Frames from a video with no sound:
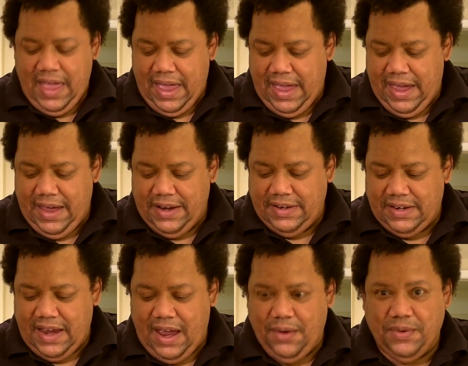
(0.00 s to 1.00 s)

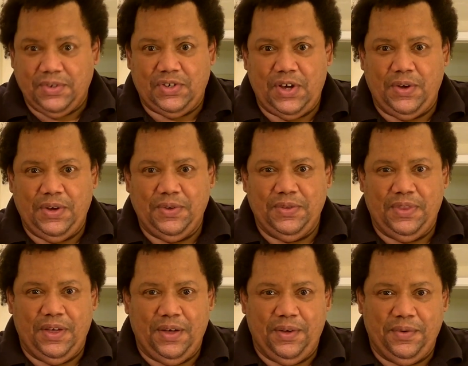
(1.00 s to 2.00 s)
and I will show you
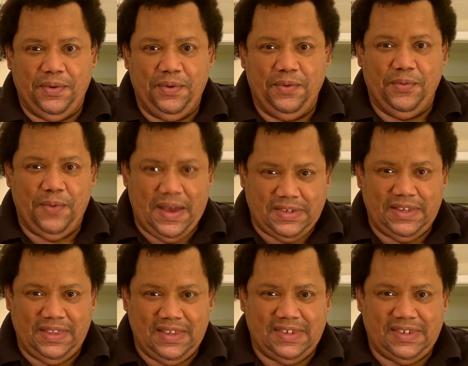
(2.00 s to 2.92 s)
the rest of the